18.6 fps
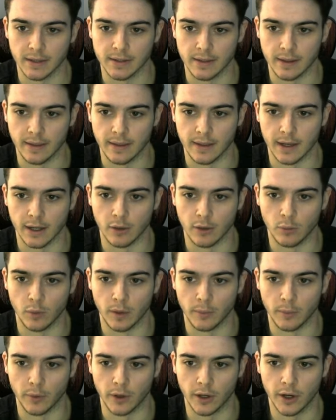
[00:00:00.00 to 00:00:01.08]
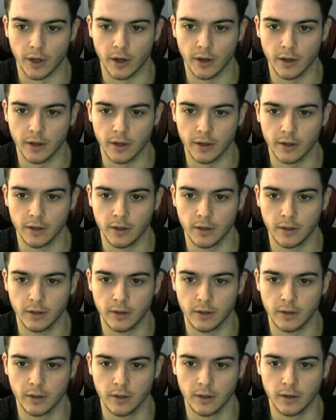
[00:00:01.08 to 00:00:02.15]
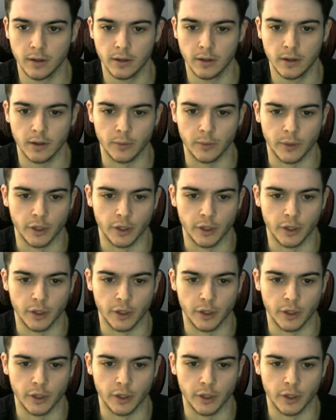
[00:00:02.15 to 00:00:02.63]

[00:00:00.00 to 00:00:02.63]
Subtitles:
to thin out one more card. We